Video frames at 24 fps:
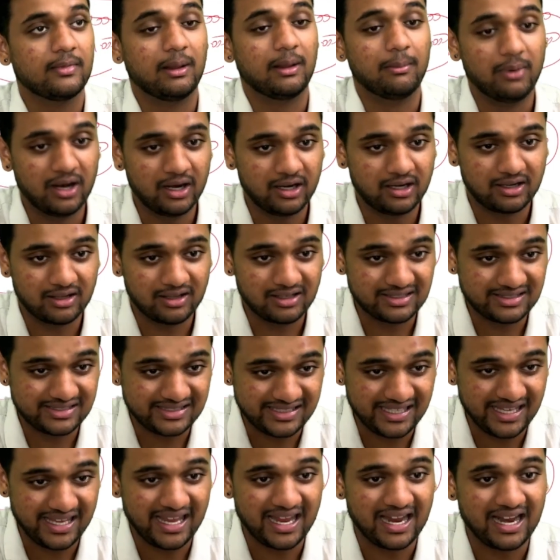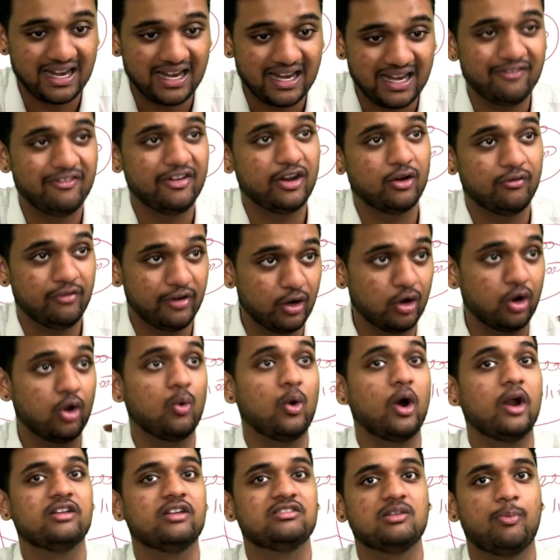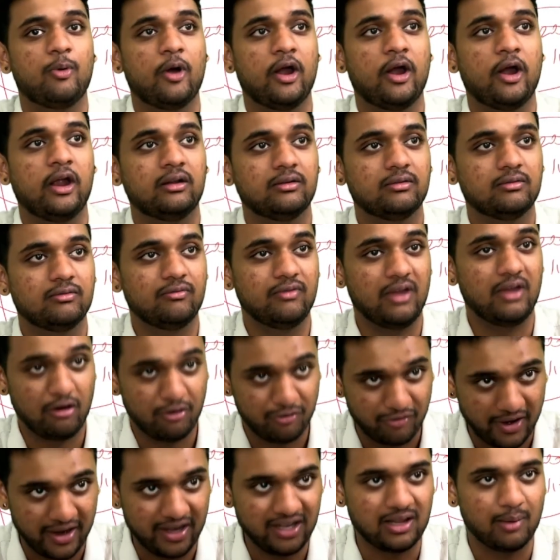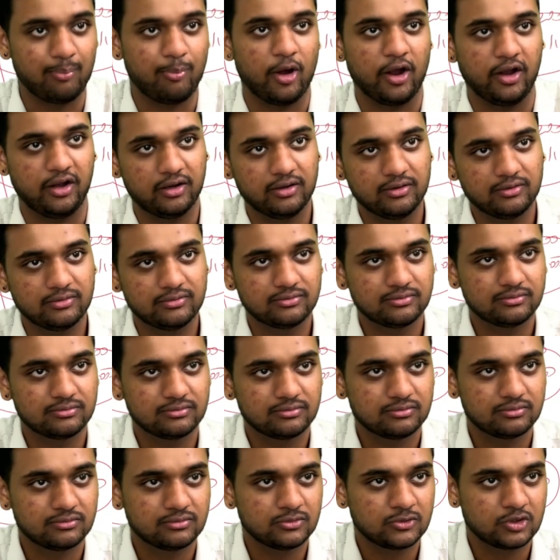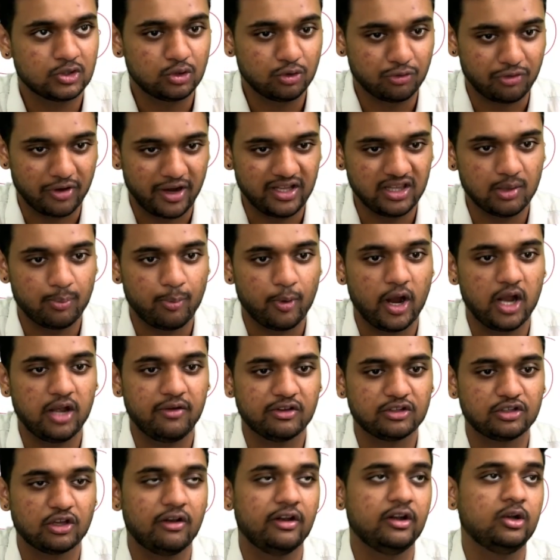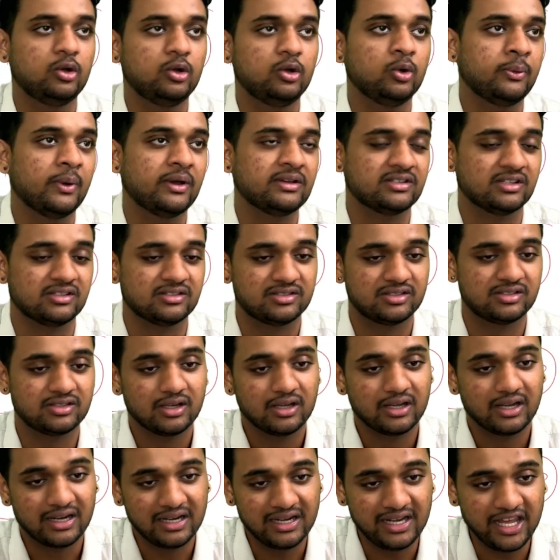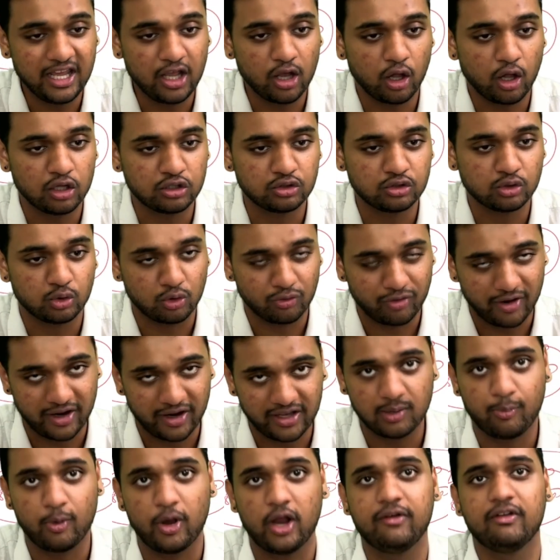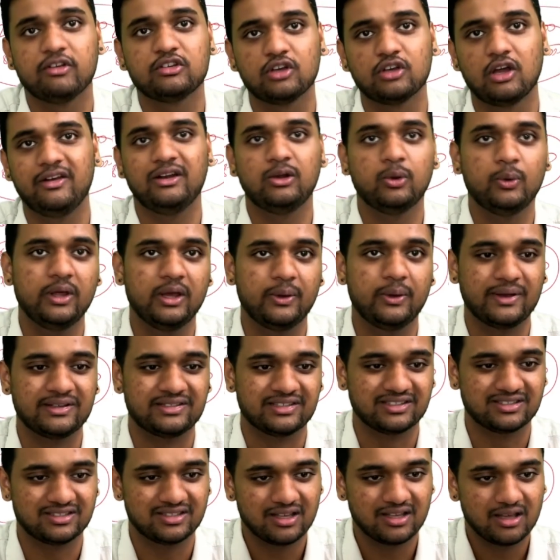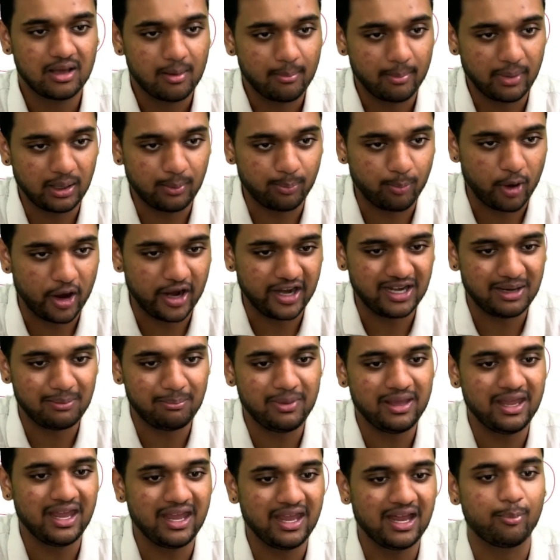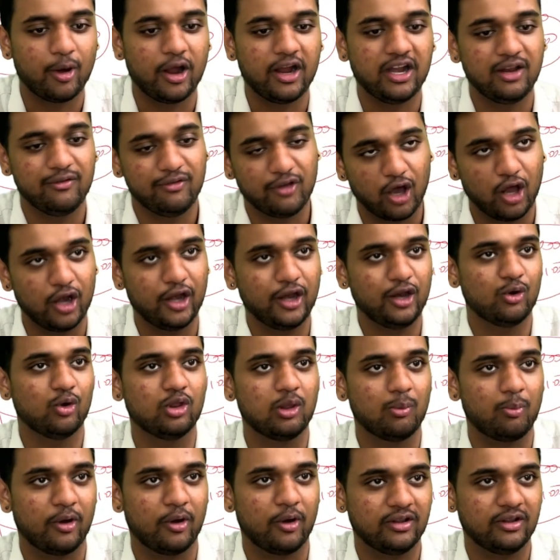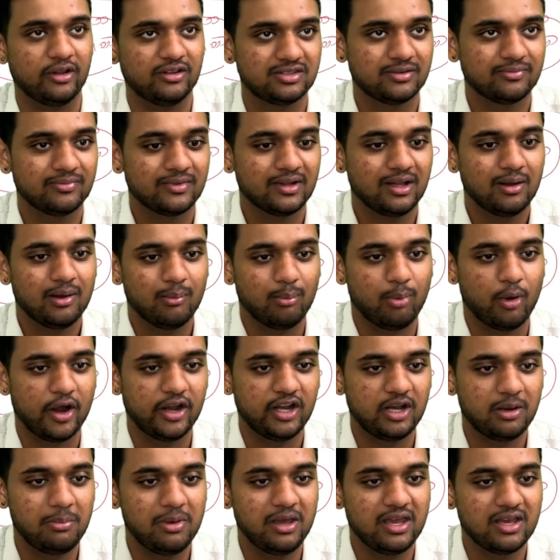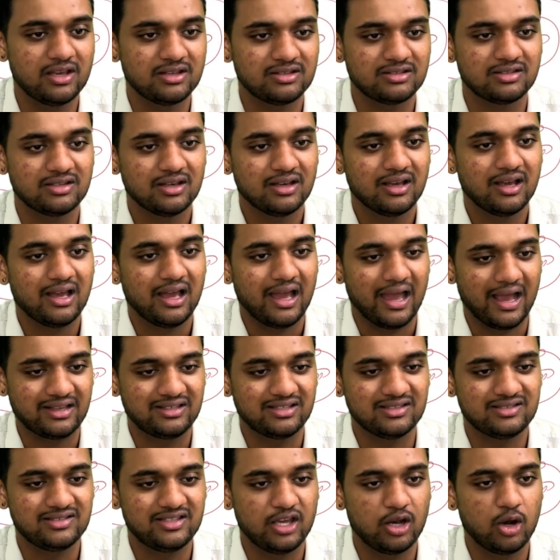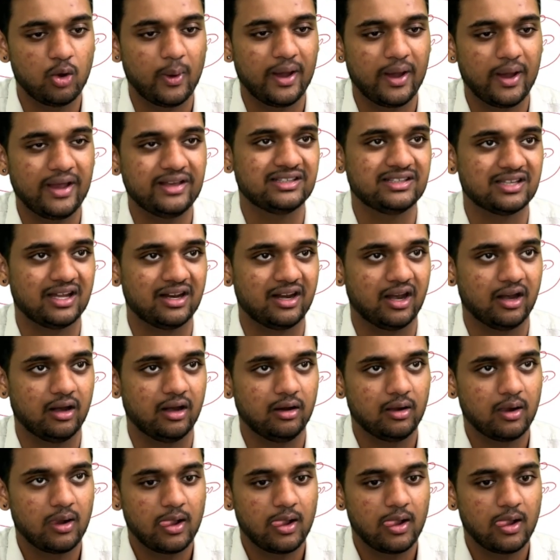But C and D, we don't know what is the point. We have to find the point. To find the point, we are solving 2 equations. D also, to find the point, we are solving 2 equations. But point B and point D, we already know the points. Point B is x is 0, y is 600.